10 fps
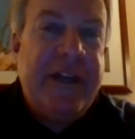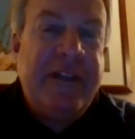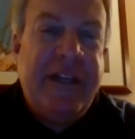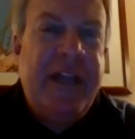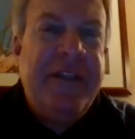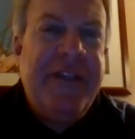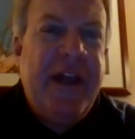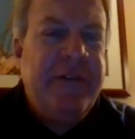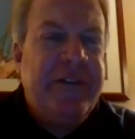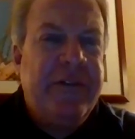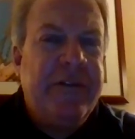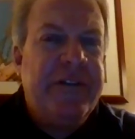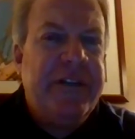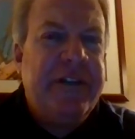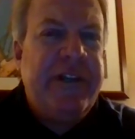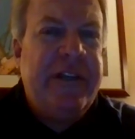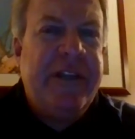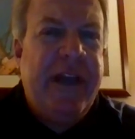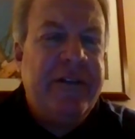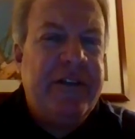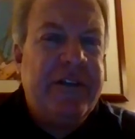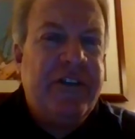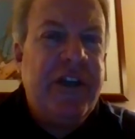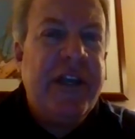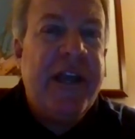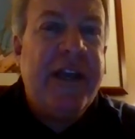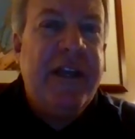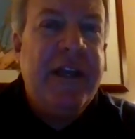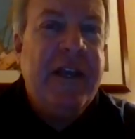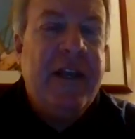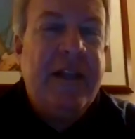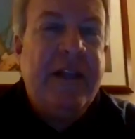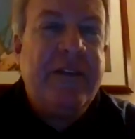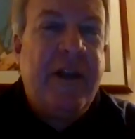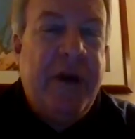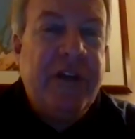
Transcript: a 10th ounce or 16th ounce jig head. It's a